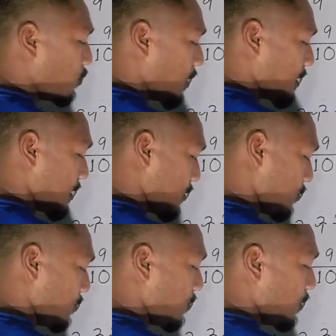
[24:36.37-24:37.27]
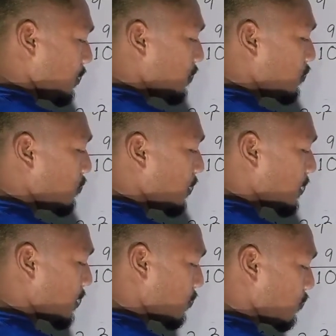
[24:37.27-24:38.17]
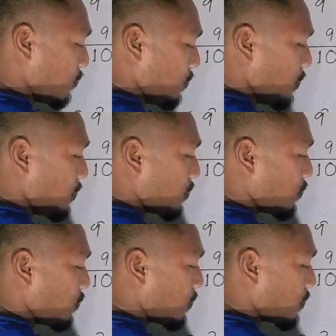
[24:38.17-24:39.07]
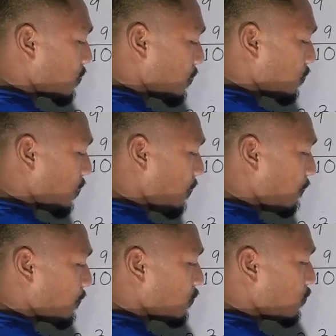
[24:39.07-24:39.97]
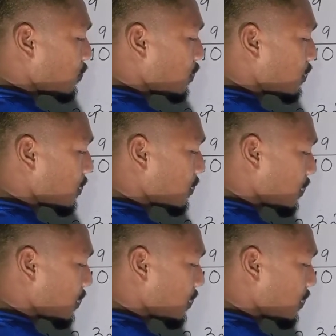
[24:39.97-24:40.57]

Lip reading: 2 1s are 2, 2 1s are 2, 2 6s are 12, 2 3s are